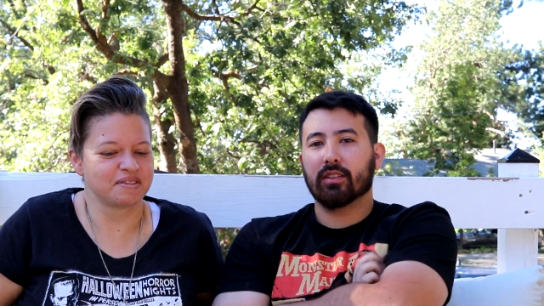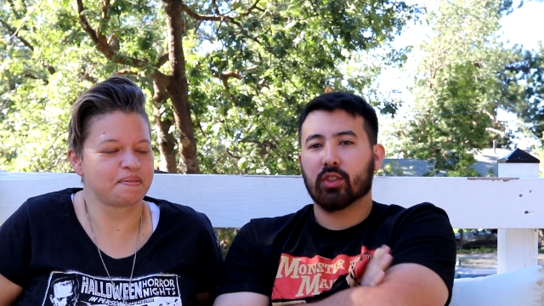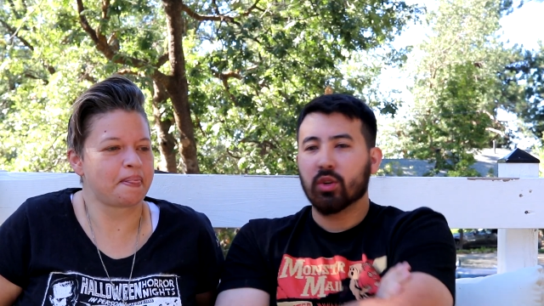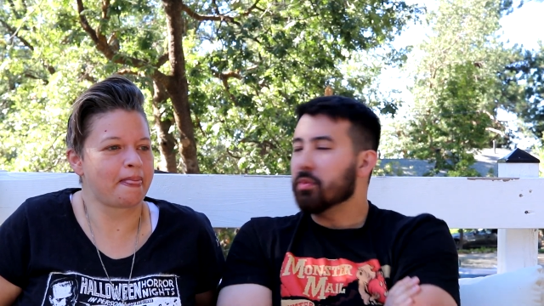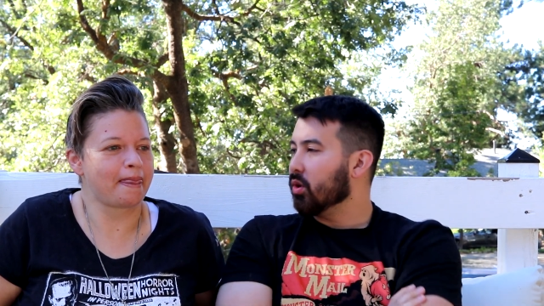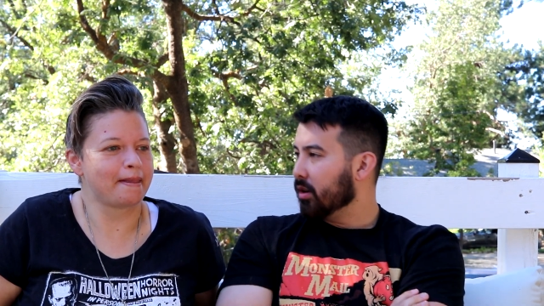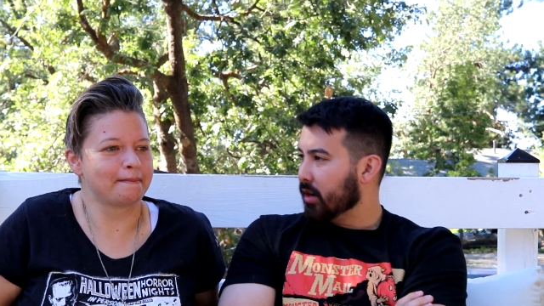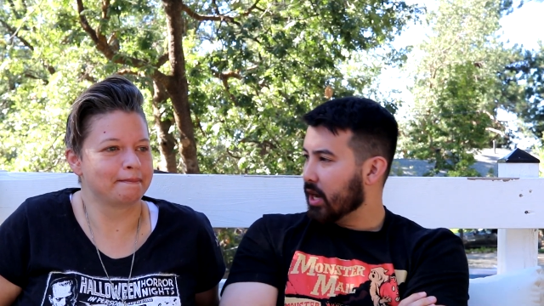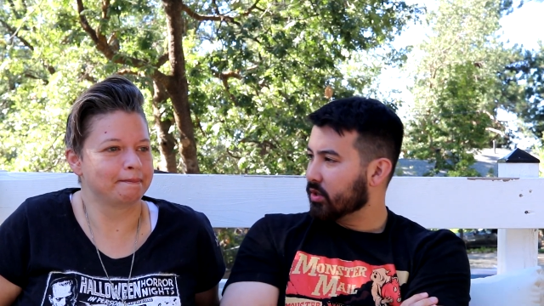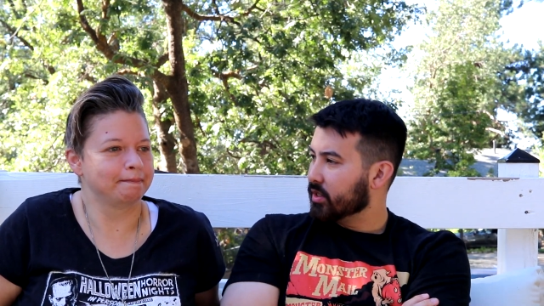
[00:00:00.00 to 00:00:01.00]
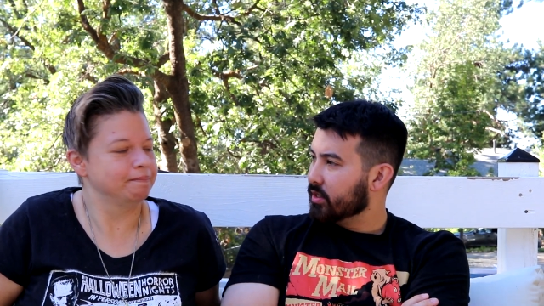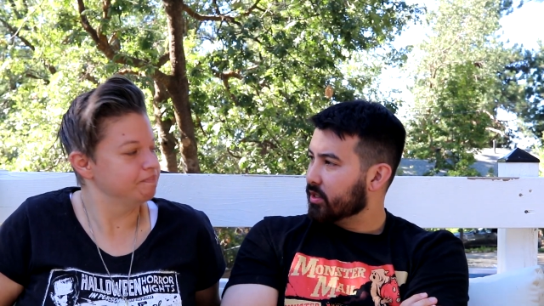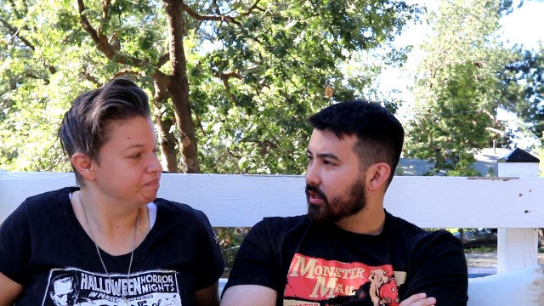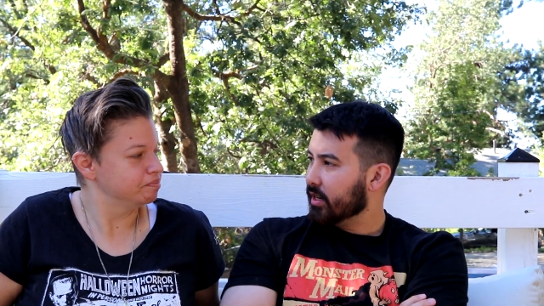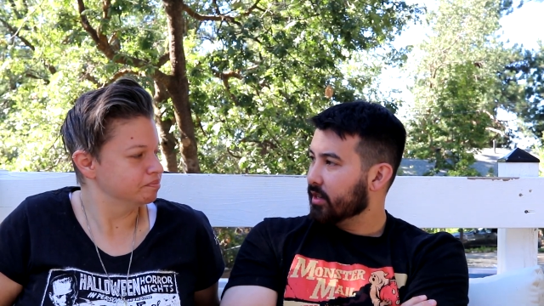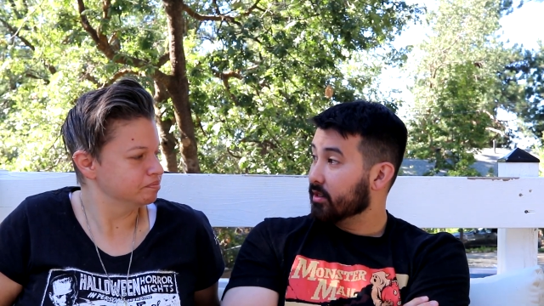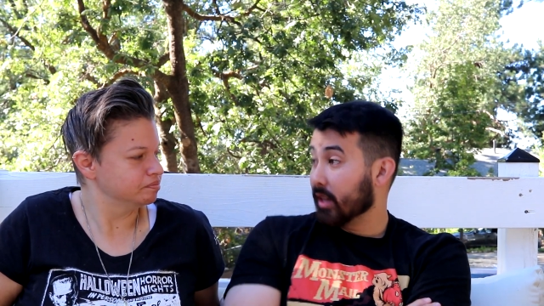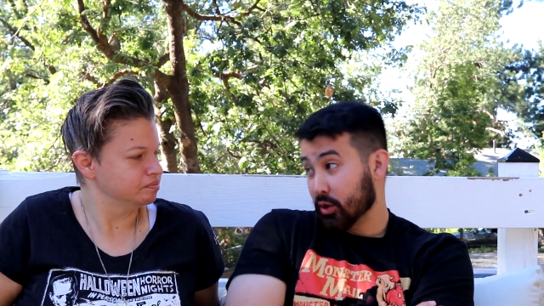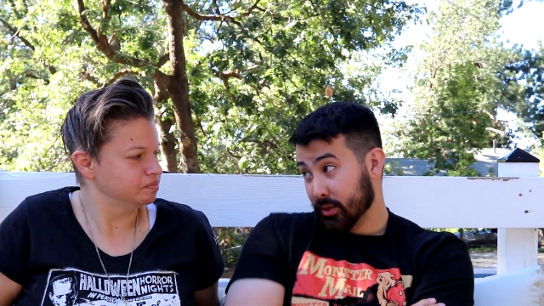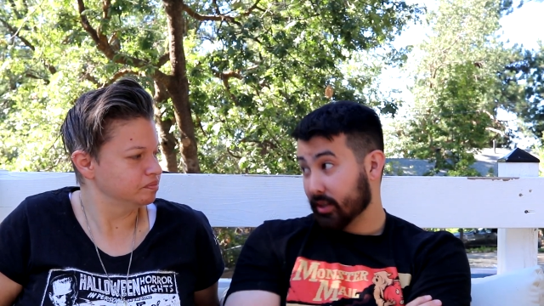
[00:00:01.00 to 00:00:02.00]
Speaker 1: two more houses is
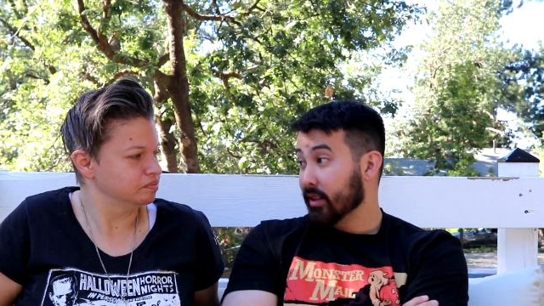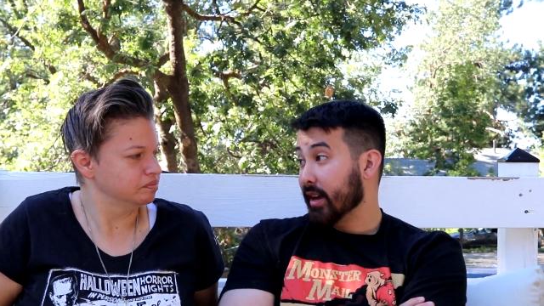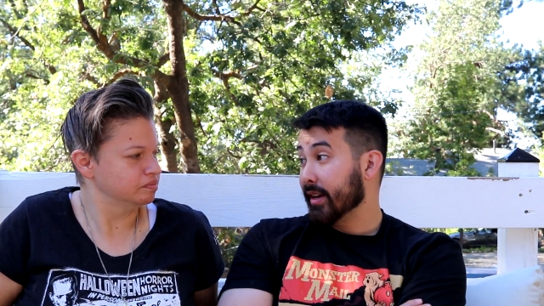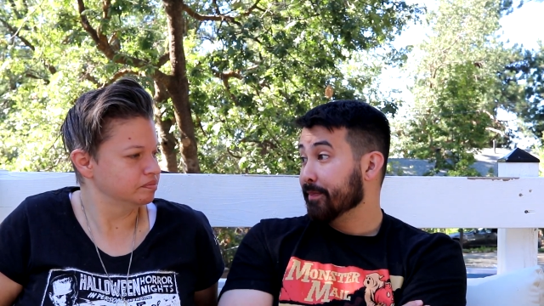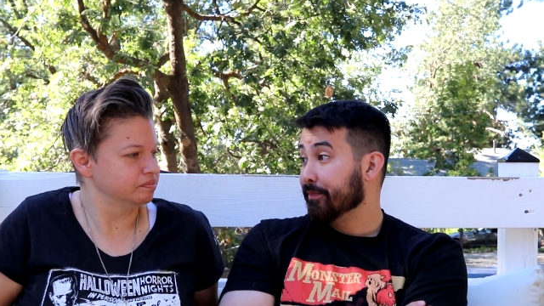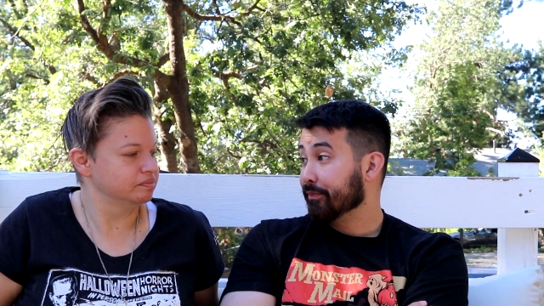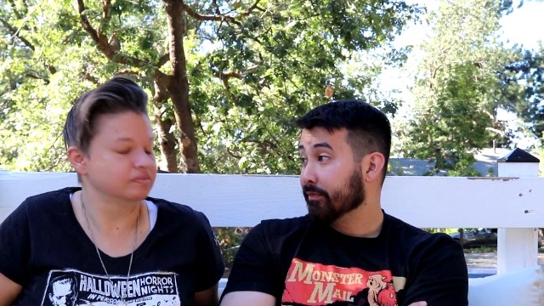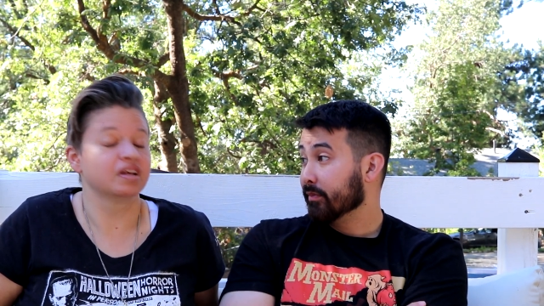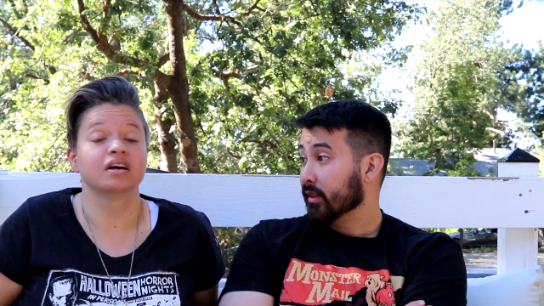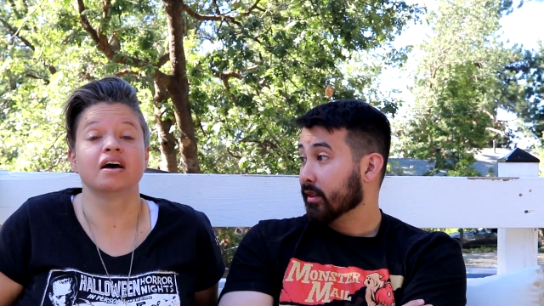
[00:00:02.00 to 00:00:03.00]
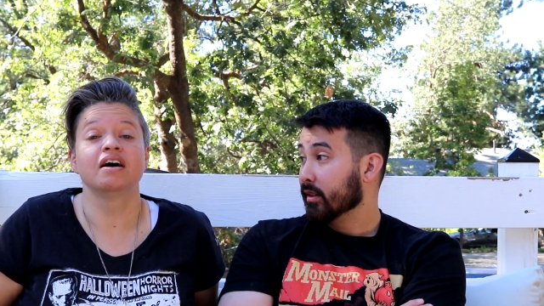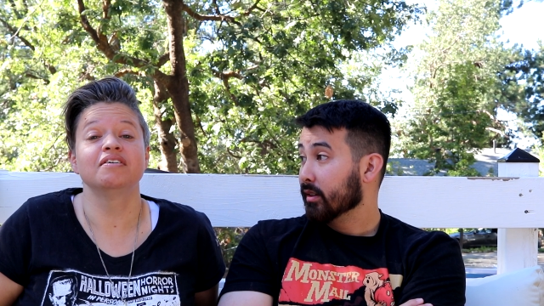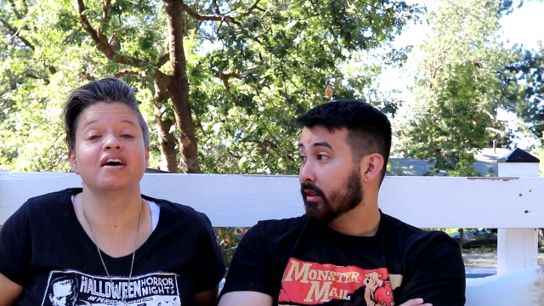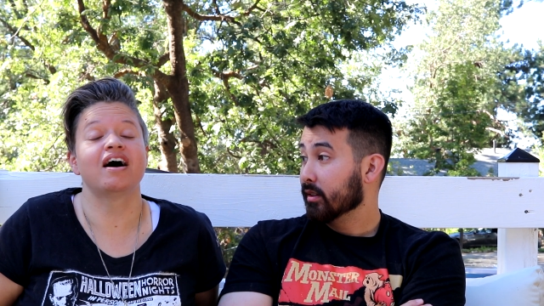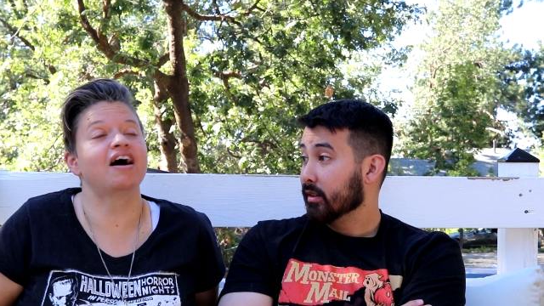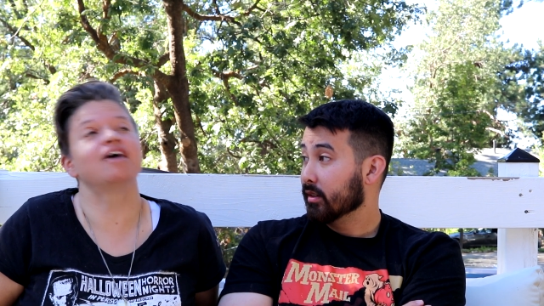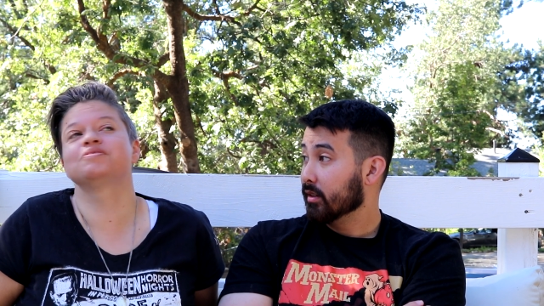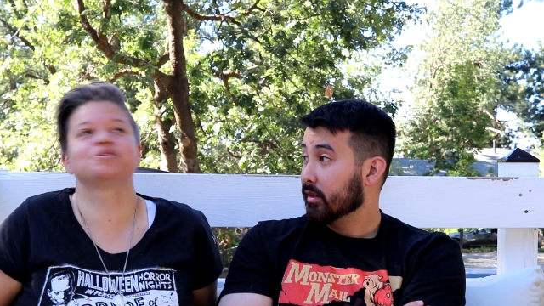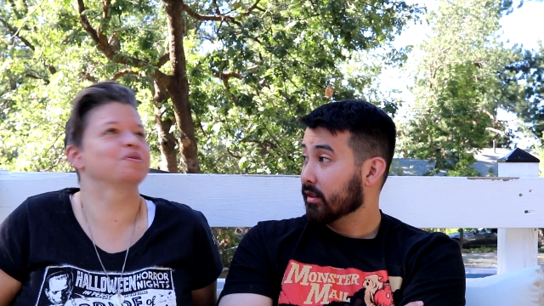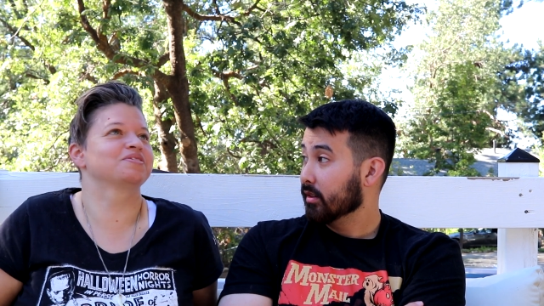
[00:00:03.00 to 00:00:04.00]
Legends Collide.
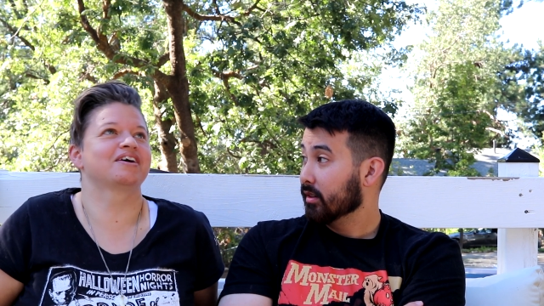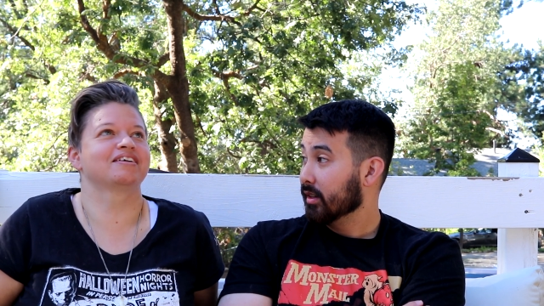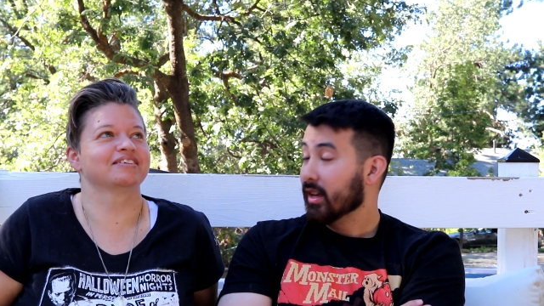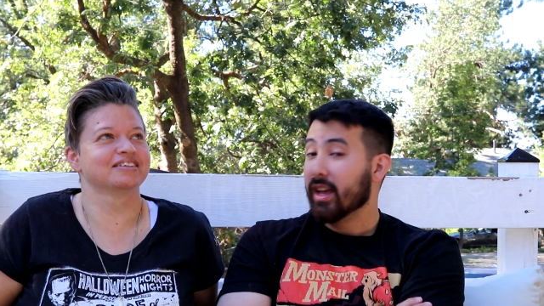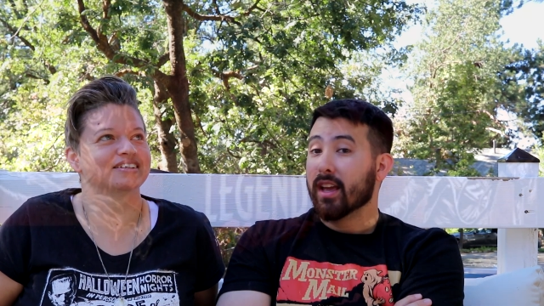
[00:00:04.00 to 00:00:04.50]
Speaker 2: So excited.